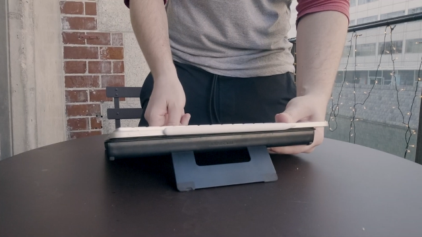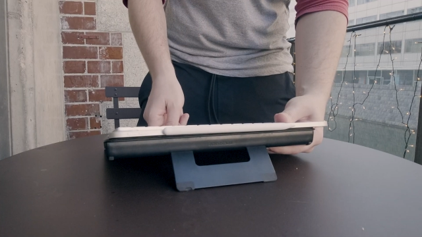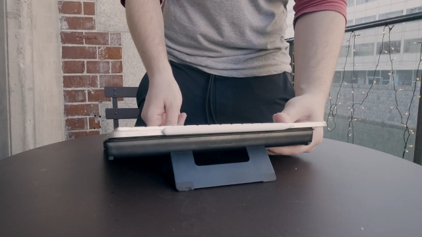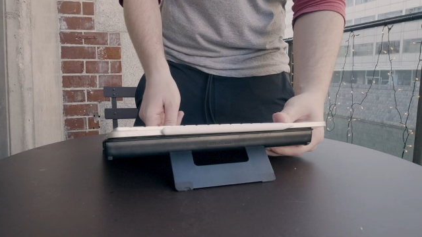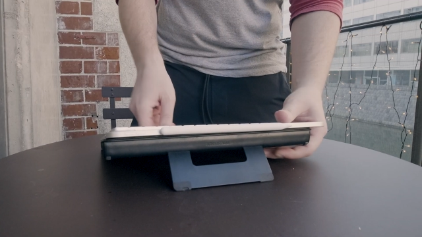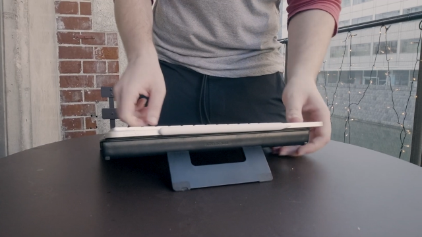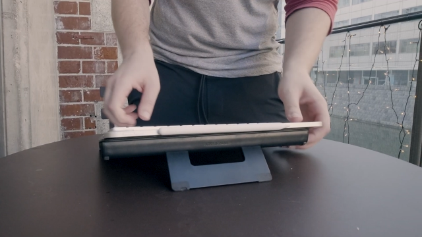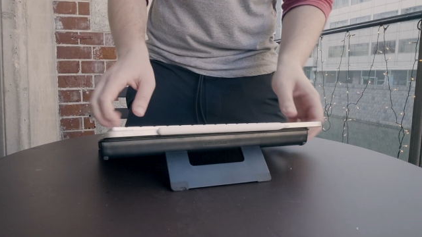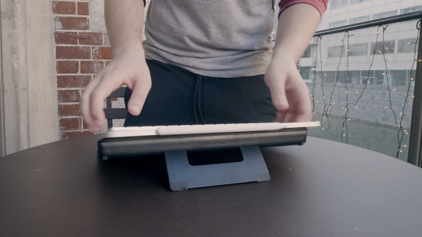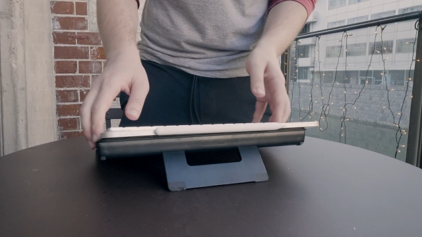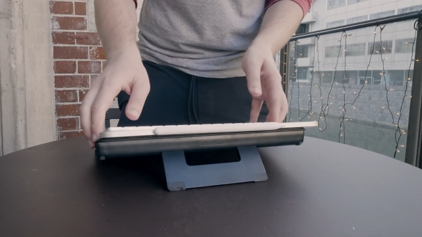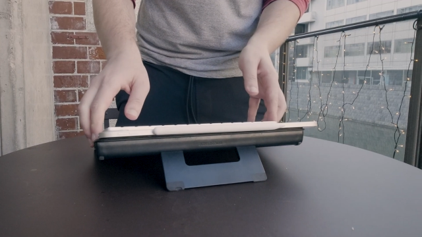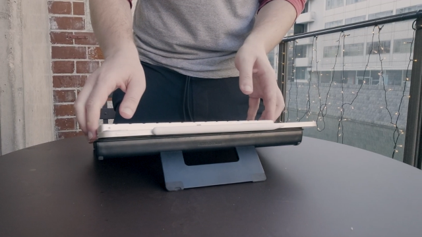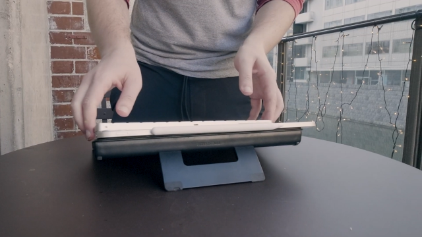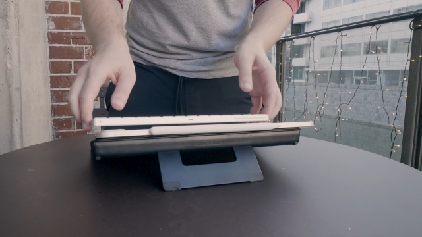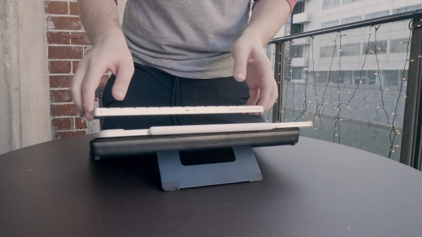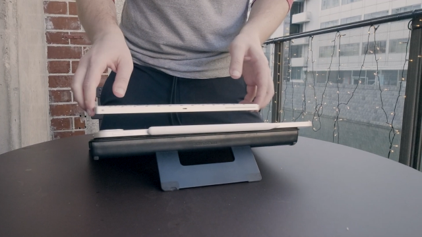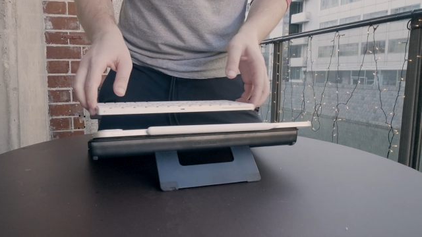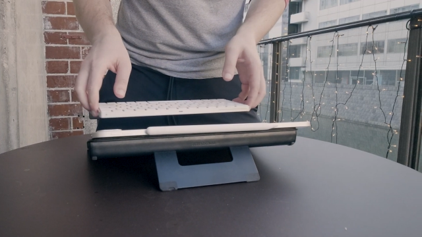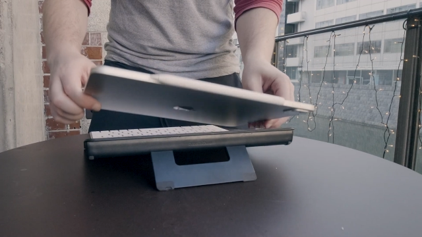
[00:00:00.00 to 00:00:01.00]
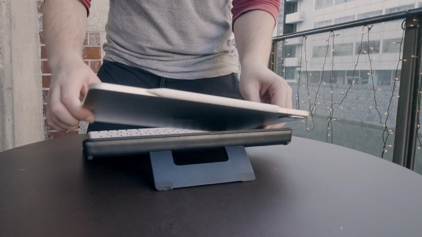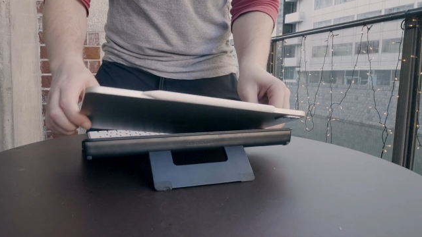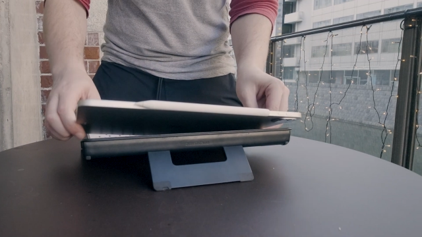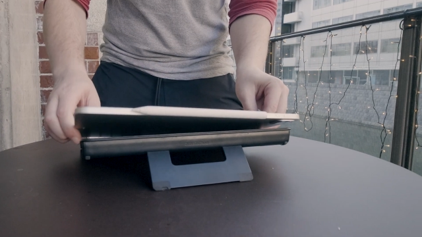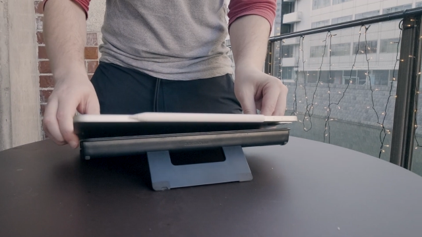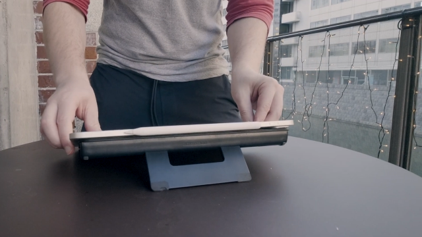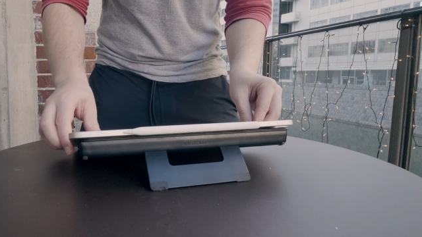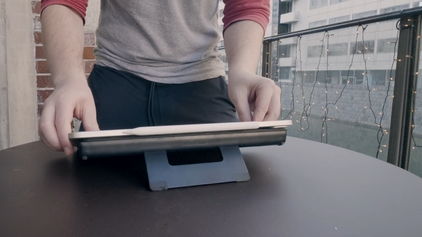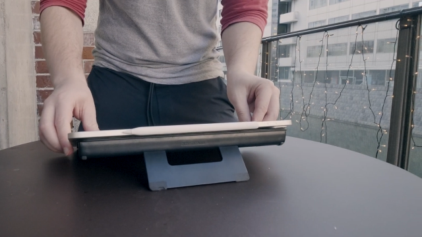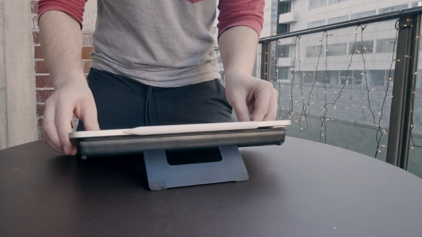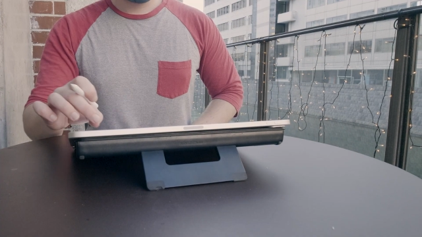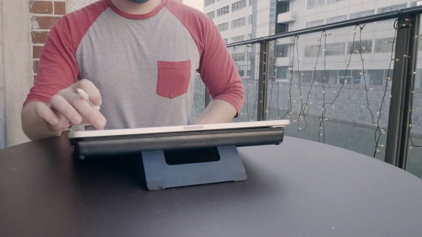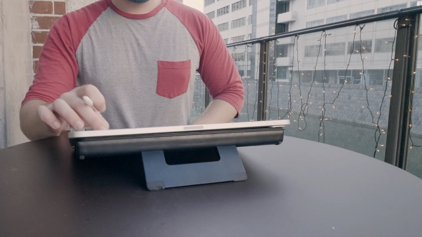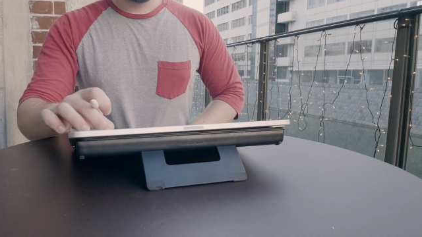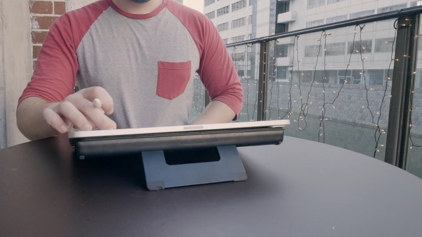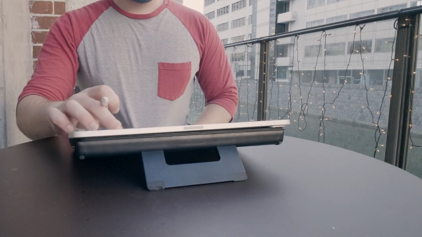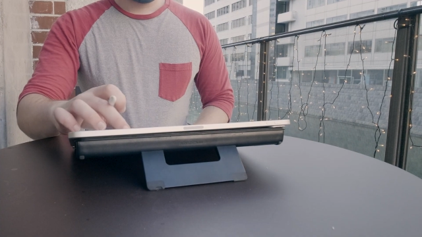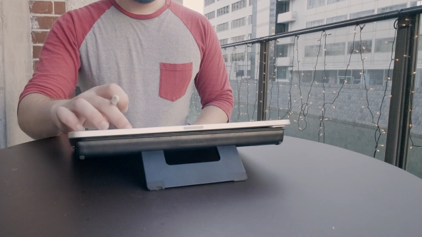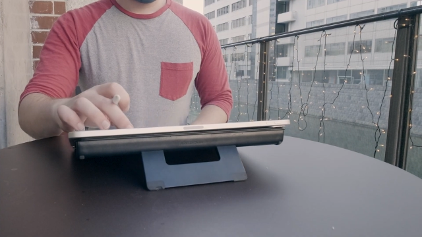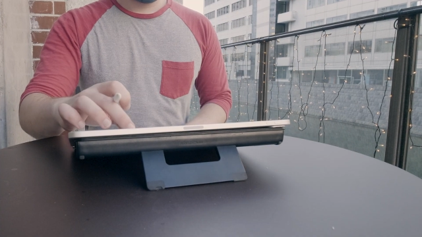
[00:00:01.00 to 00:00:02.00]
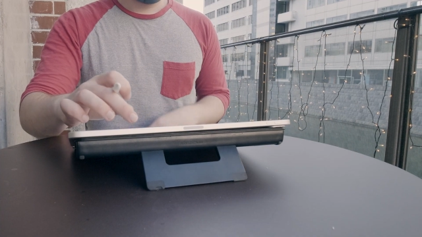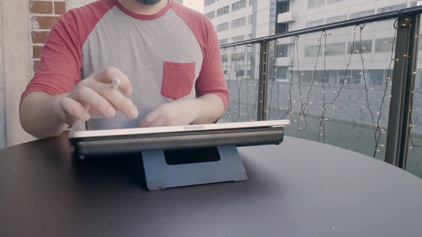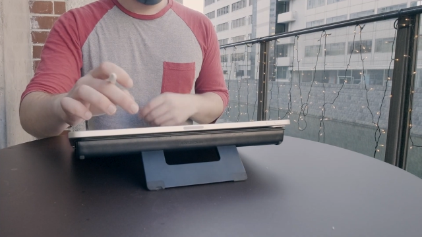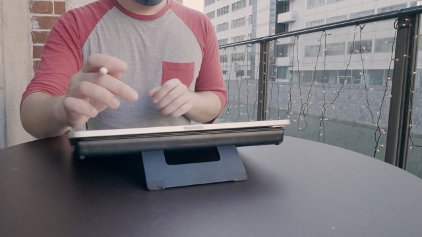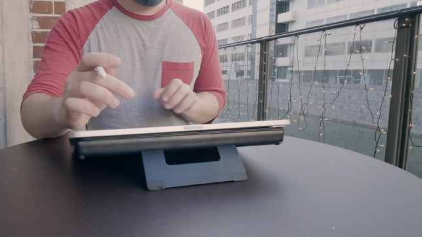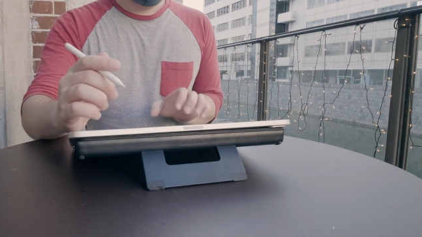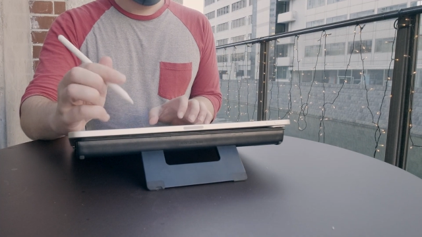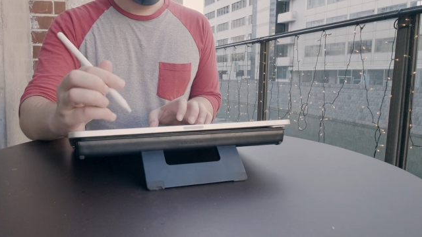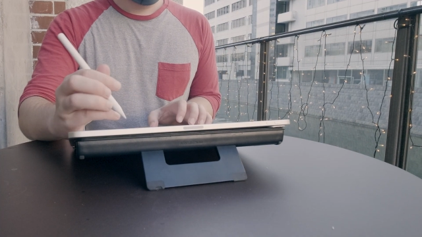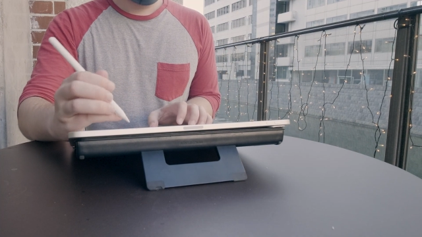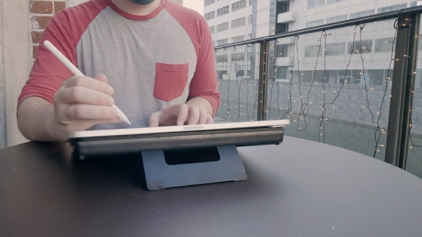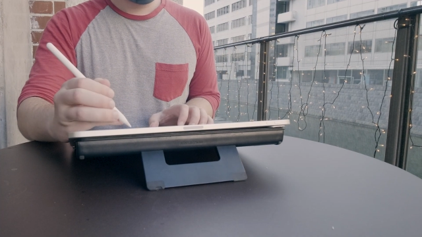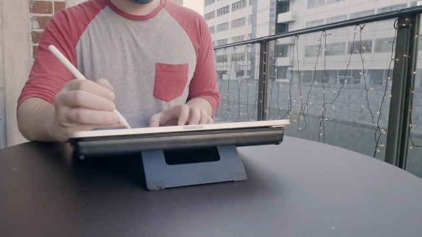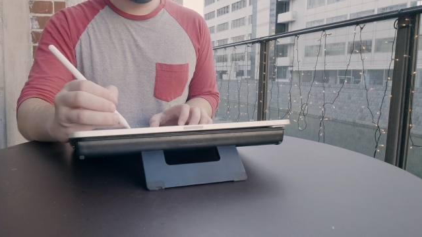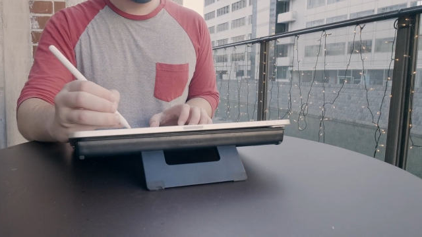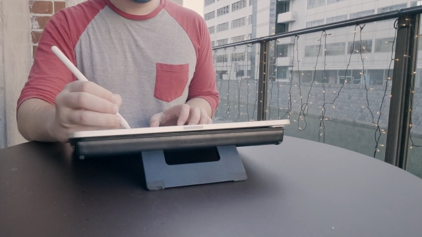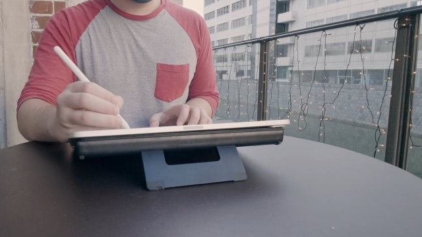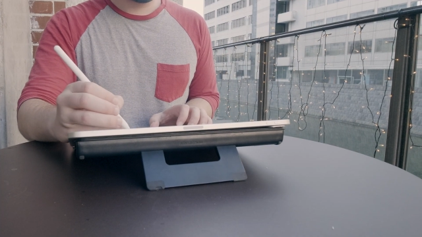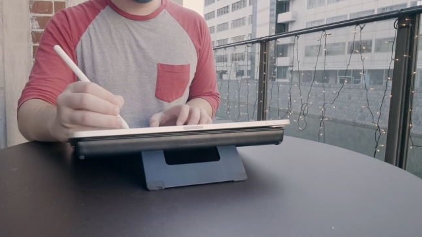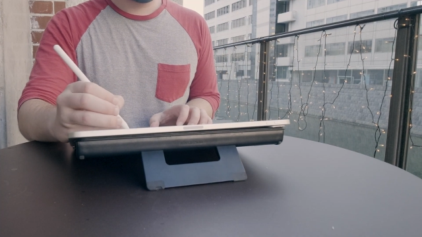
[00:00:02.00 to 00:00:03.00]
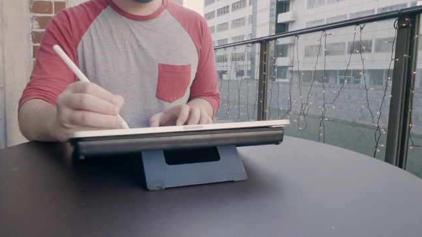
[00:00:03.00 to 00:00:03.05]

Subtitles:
(no speaker visible)